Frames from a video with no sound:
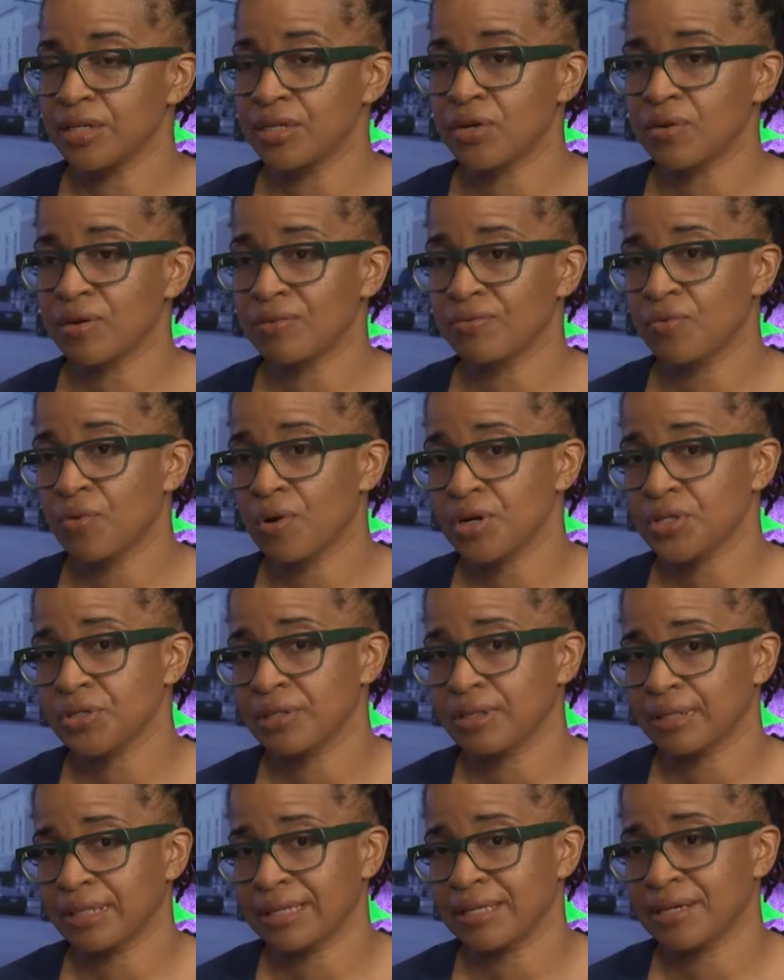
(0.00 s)
You know,
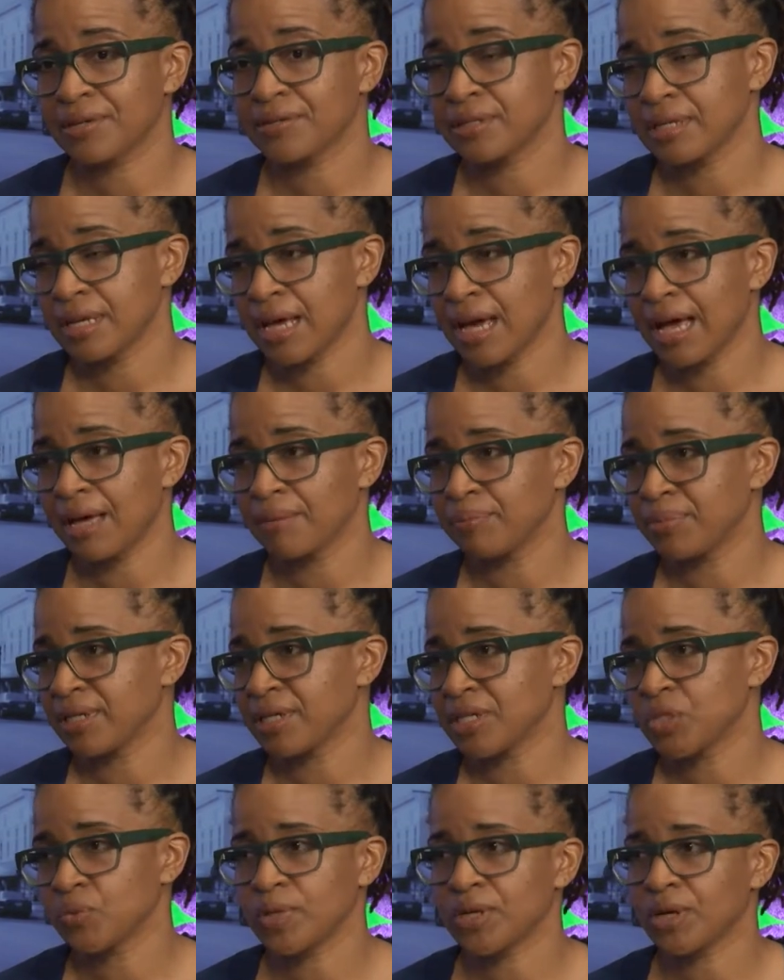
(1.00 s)
unfortunately, there's not
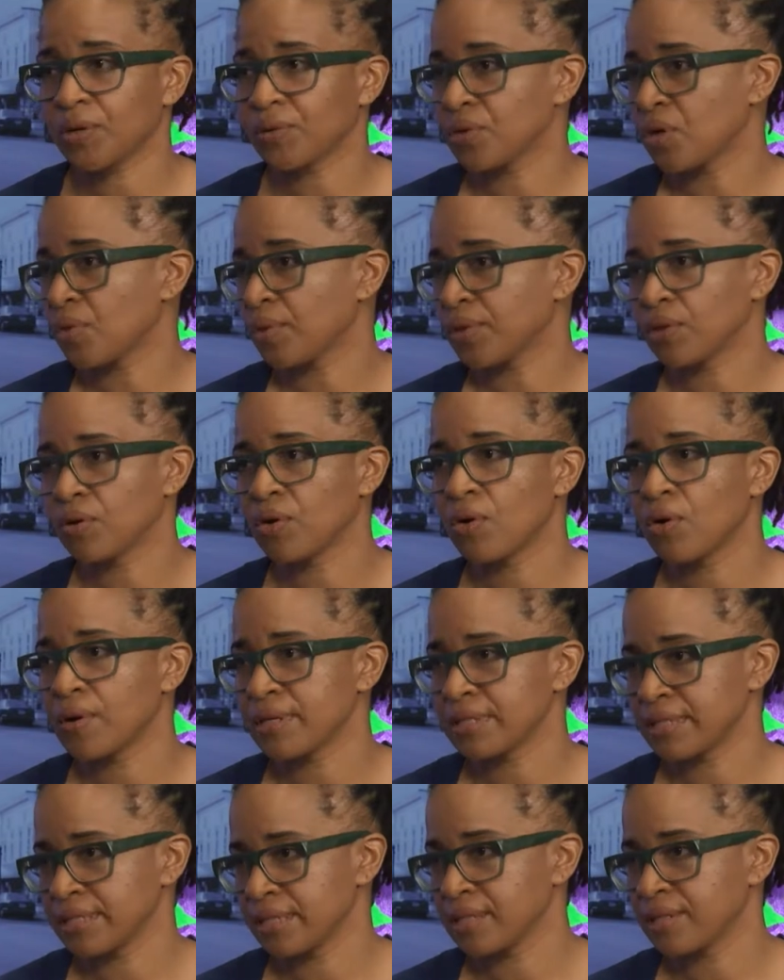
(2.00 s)
because we don't know what the
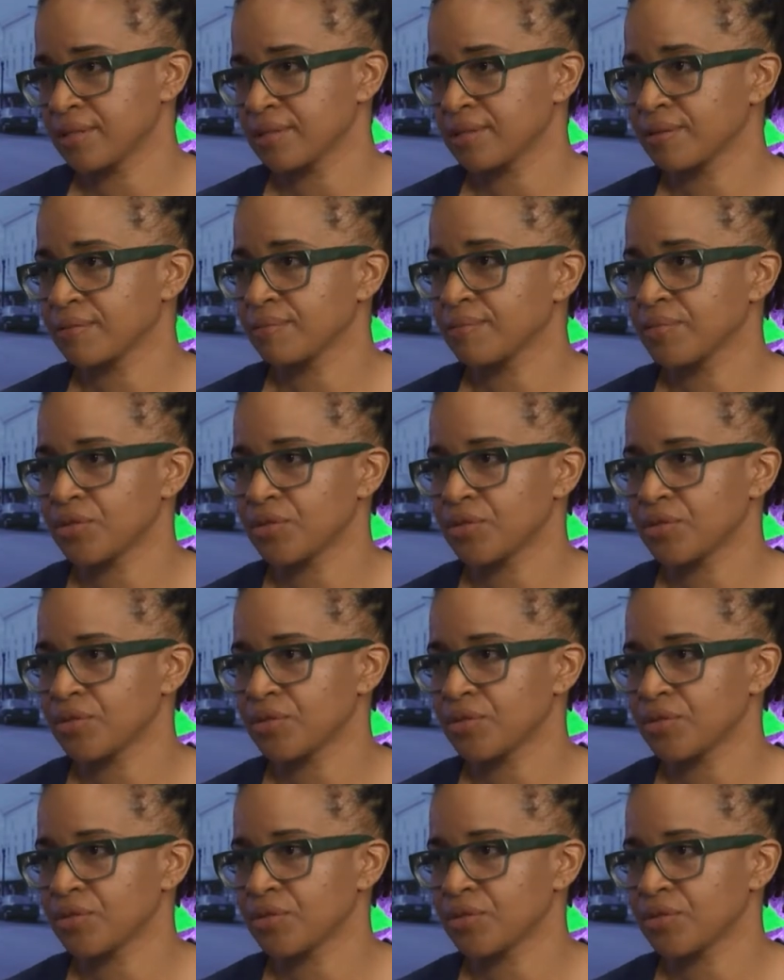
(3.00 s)
cause is.